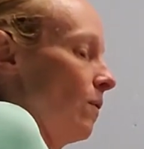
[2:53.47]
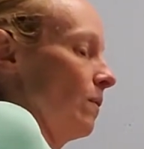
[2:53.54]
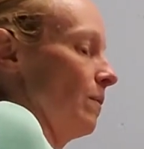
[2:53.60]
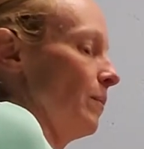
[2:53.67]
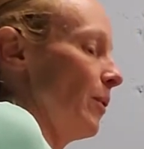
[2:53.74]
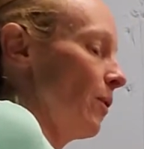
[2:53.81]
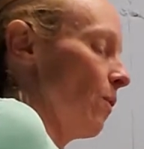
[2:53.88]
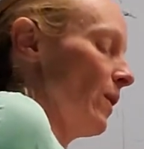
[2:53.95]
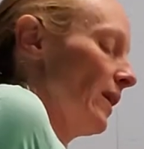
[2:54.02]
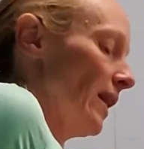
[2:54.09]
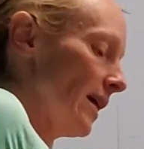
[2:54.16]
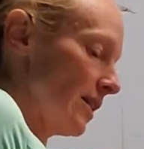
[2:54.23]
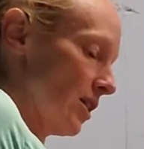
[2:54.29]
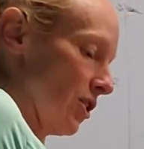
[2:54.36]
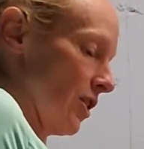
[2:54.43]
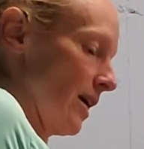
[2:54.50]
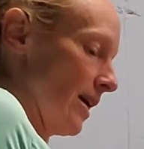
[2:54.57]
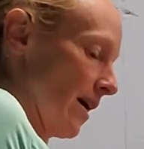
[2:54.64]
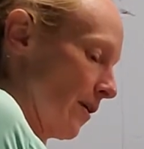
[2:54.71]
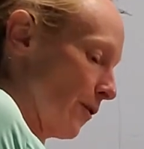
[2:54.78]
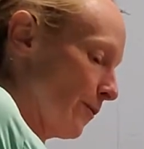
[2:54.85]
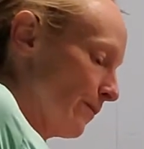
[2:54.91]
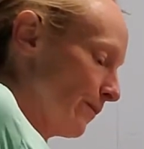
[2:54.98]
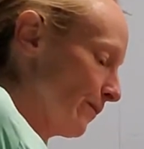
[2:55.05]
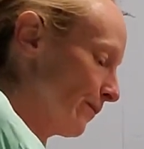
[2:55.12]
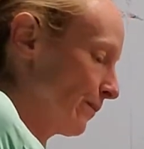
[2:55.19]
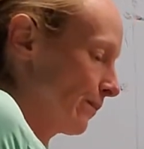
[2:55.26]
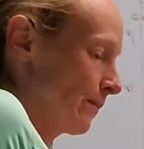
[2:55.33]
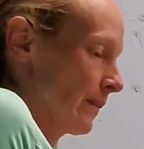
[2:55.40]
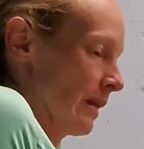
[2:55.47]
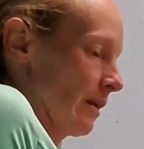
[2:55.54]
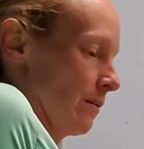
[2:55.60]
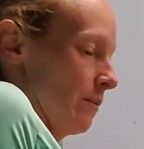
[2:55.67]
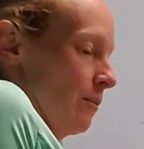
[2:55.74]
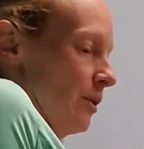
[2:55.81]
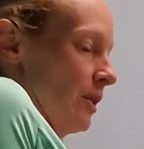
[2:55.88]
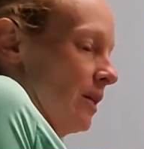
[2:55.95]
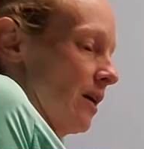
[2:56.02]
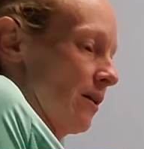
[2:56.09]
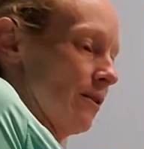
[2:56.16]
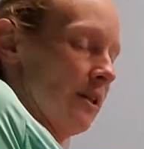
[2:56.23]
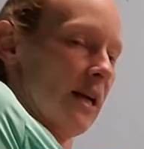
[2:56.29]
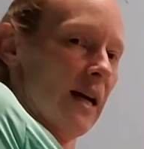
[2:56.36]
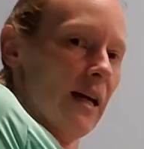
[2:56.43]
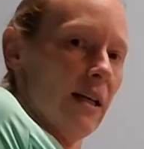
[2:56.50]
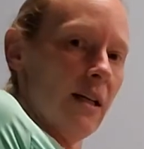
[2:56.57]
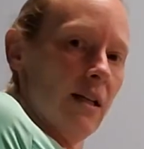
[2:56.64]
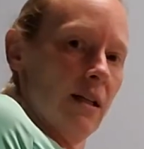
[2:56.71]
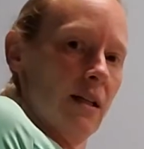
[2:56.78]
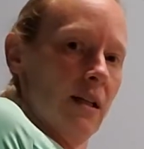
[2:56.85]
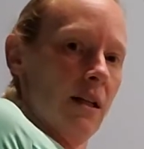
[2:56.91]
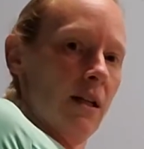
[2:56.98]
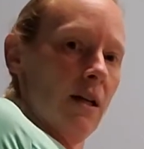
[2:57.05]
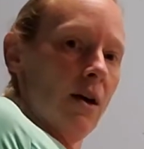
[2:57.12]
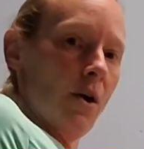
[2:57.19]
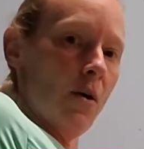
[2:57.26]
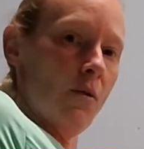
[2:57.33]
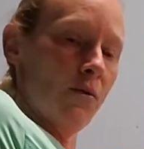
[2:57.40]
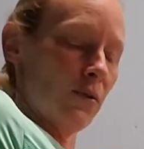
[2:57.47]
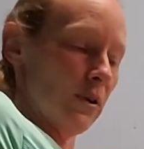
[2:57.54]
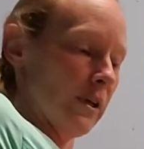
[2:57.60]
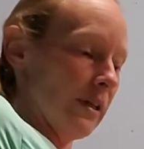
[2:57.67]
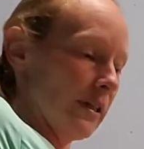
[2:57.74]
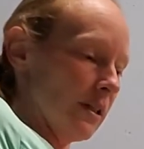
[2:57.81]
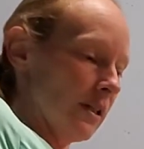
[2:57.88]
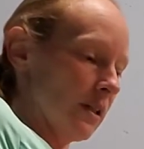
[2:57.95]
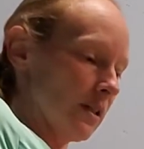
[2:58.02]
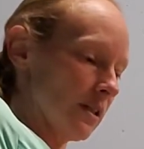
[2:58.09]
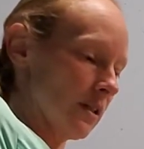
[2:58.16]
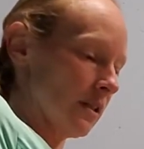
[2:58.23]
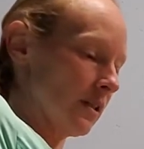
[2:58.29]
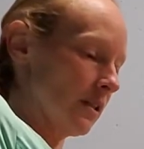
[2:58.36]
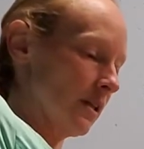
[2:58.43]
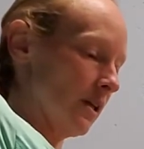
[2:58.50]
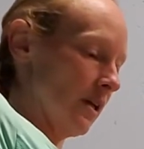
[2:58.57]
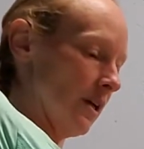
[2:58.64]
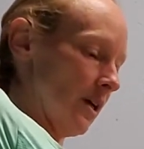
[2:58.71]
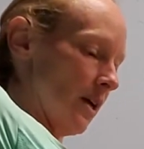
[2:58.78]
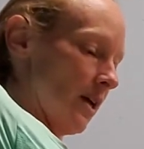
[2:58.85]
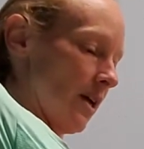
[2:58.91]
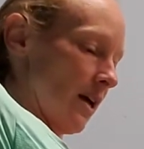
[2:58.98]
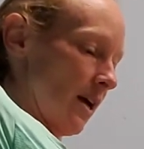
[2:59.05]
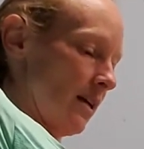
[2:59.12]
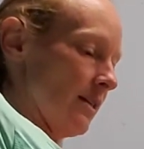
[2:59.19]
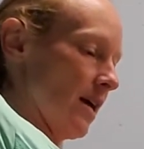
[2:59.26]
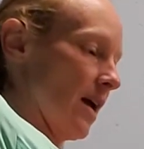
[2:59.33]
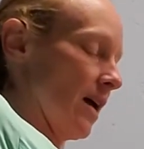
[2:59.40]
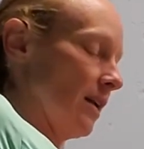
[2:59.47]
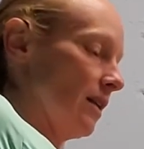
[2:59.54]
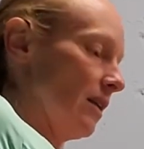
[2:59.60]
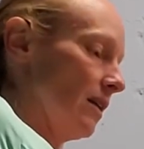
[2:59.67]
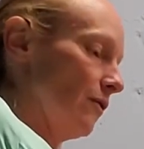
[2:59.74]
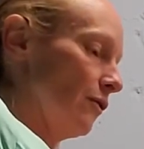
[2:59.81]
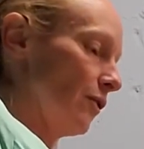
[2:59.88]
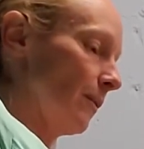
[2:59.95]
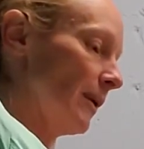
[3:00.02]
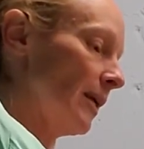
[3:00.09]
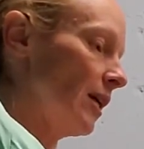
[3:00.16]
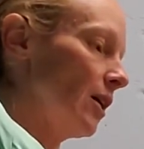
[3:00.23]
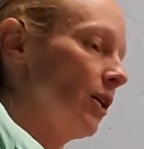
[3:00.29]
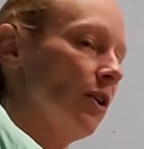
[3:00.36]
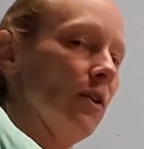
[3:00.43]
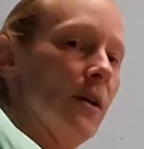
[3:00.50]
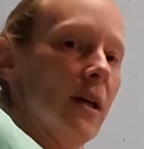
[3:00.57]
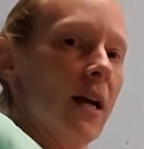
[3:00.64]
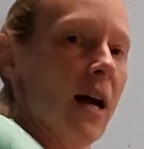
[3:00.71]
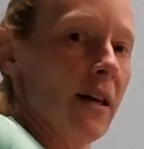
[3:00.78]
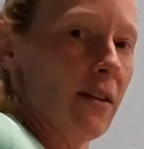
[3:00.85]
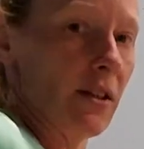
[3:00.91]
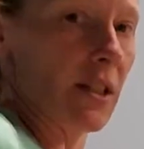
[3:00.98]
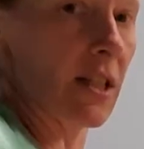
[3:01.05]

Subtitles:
put one leg straight out, put the other leg over it. And then from here, you can either